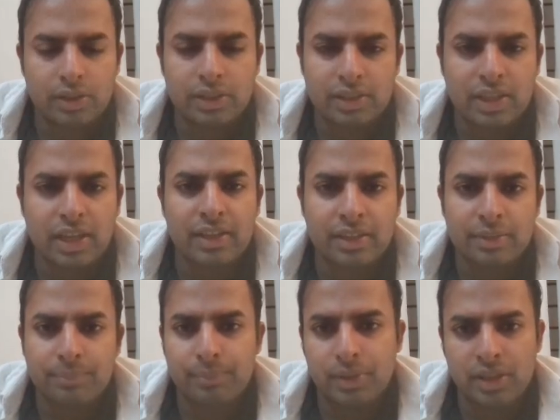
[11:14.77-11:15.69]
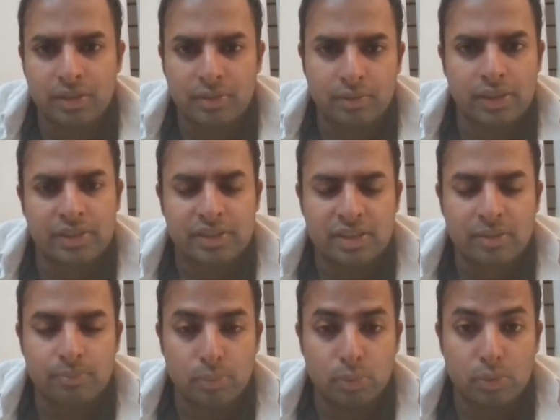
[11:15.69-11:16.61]
it can be, there is
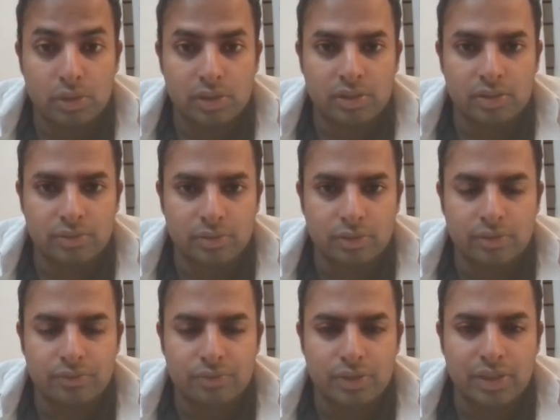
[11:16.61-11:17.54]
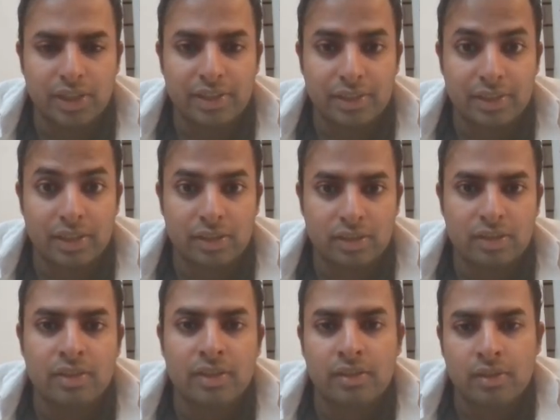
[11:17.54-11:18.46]
some moral good for that. I think
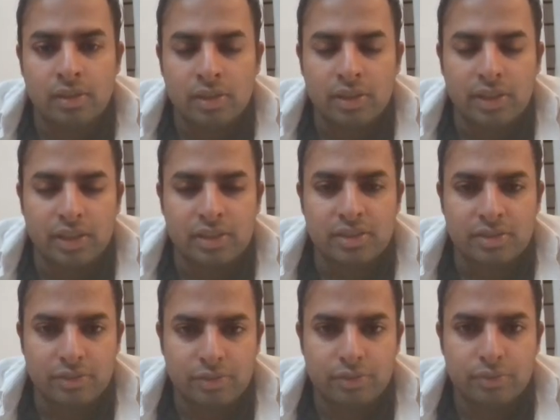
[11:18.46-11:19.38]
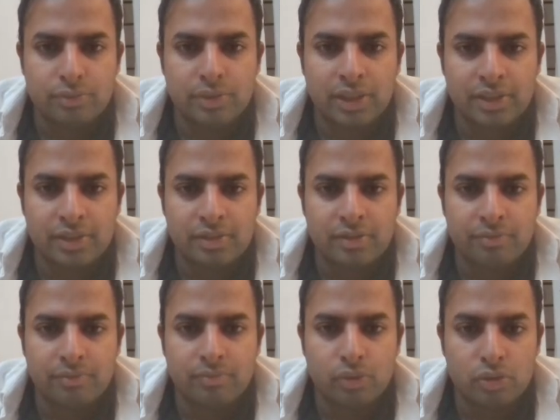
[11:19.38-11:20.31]
it's true that
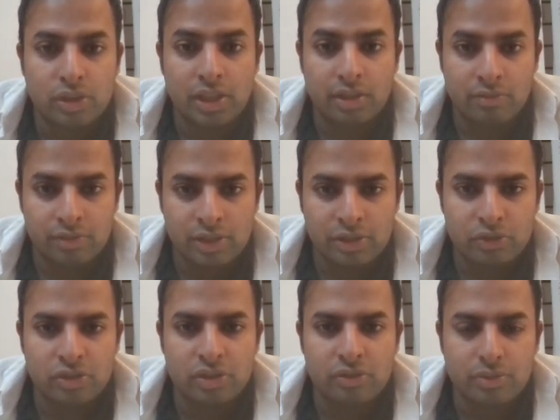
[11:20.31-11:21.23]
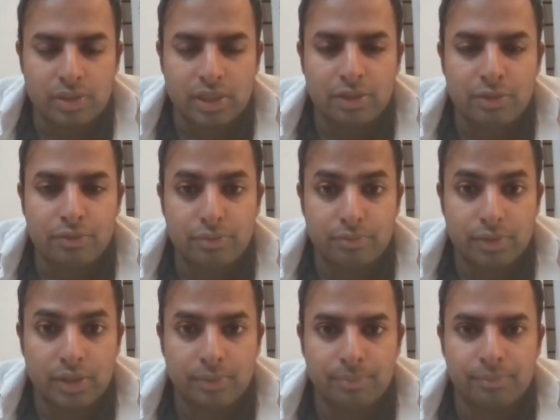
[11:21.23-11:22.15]
we should take religion into account.
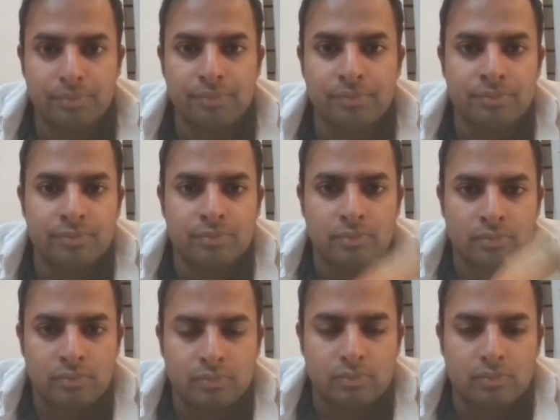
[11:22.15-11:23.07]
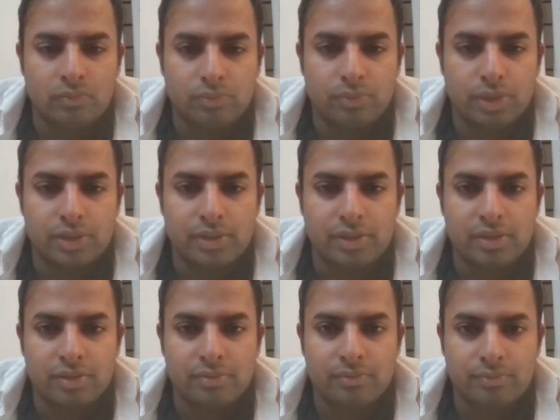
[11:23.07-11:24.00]
Um, what
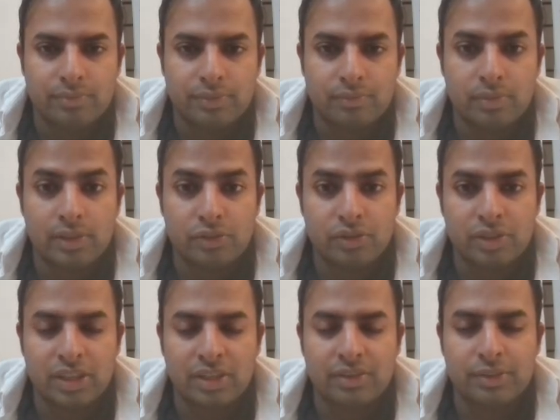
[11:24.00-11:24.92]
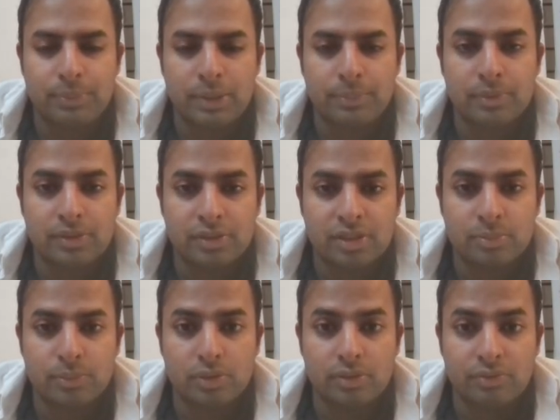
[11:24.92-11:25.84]
religion gives people
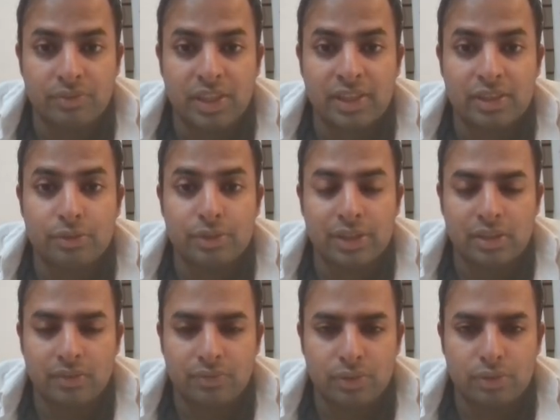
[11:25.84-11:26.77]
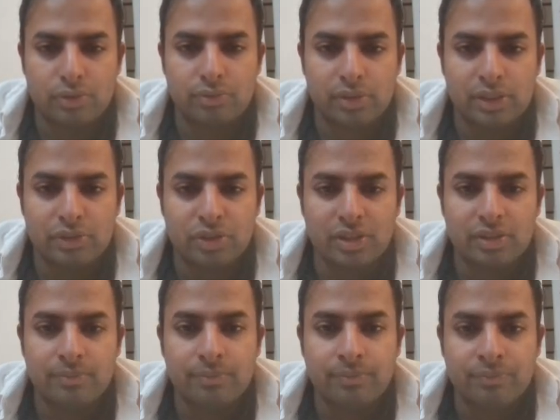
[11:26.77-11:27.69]
certain moral values, and if your
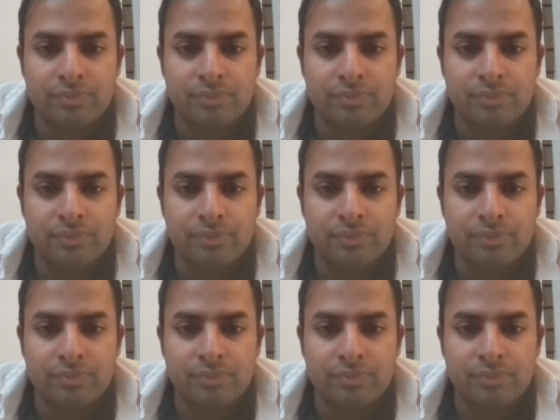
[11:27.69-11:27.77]
religion